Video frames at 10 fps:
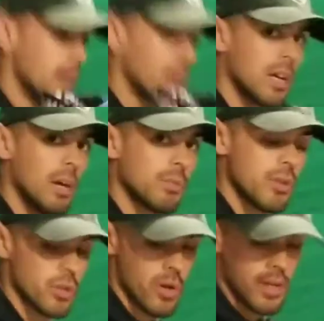a cup to
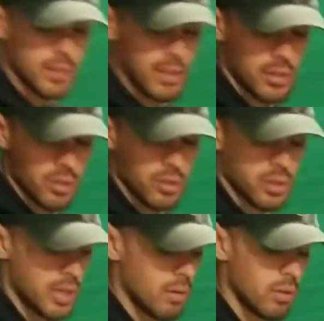your training sessions.
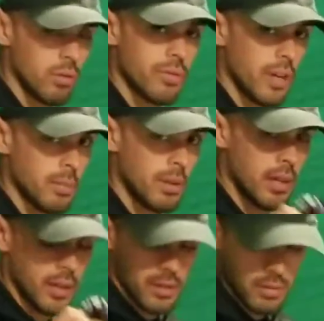You'll thank me
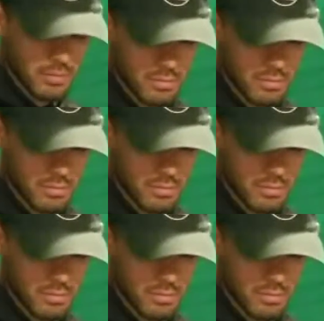later,